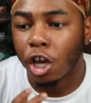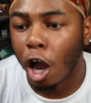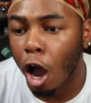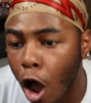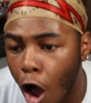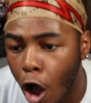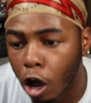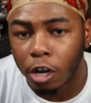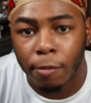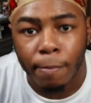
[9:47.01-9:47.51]

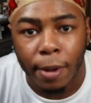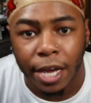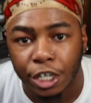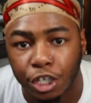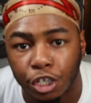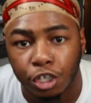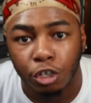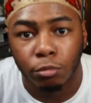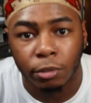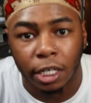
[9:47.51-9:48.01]
y'all automatically
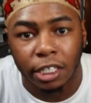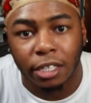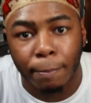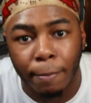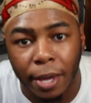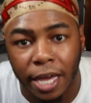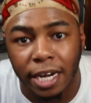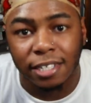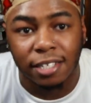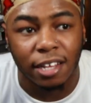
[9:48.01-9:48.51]
assume that the
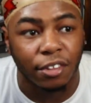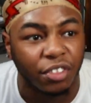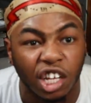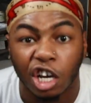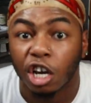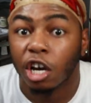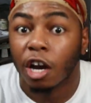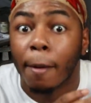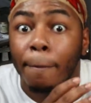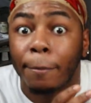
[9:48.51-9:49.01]
man is a
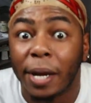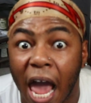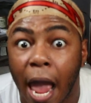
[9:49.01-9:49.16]
thug.